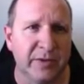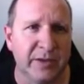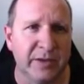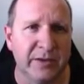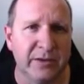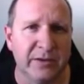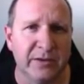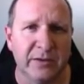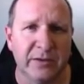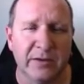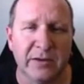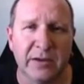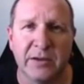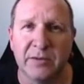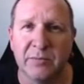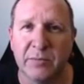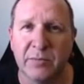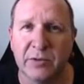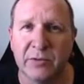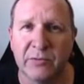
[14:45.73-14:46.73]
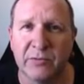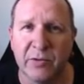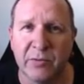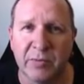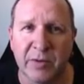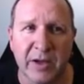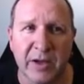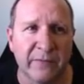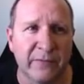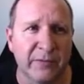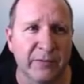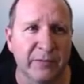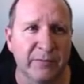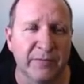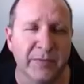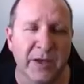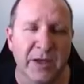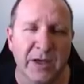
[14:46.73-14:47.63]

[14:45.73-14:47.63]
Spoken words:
in the Builderall platform.